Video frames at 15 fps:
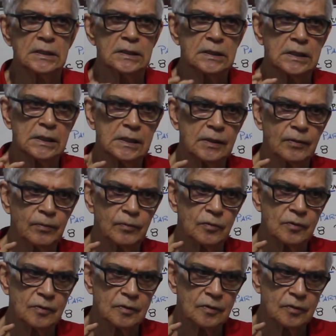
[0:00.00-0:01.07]
the
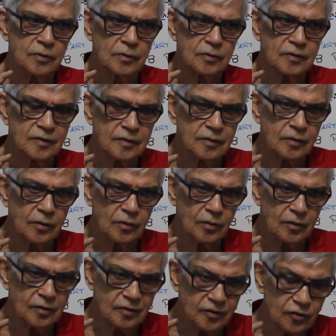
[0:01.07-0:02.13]

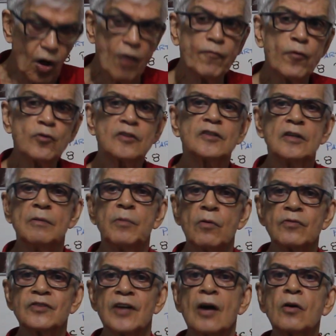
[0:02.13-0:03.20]
Stoffel symbol
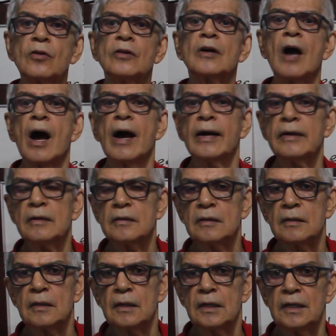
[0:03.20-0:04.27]
of second kind
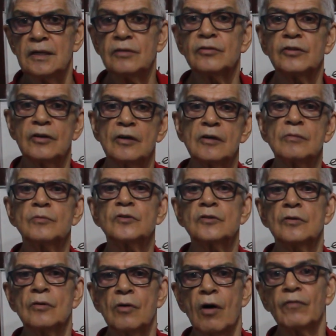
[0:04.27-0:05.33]
in terms
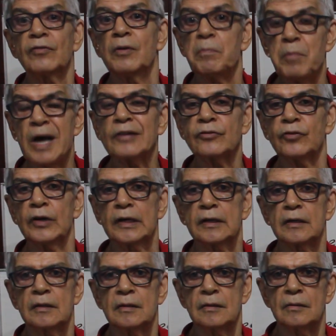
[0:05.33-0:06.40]
of the
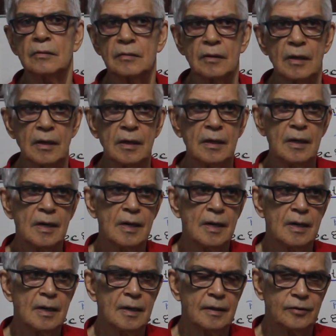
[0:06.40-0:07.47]
metric. Okay?
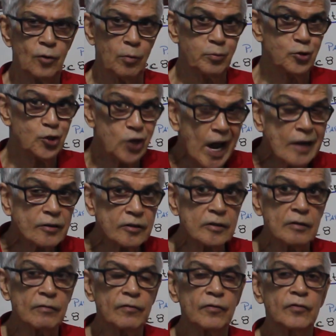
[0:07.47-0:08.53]
The
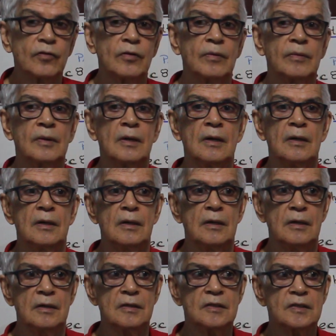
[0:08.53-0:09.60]
objective
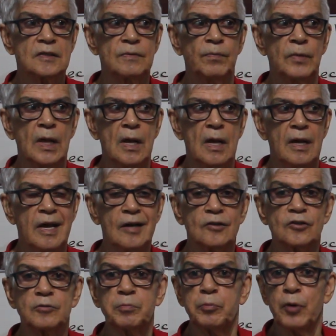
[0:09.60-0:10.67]
is
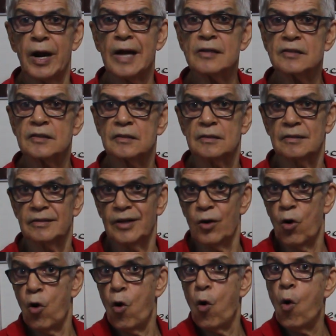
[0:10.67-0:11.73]
express the
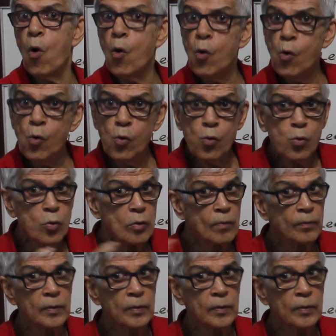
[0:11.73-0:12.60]
whole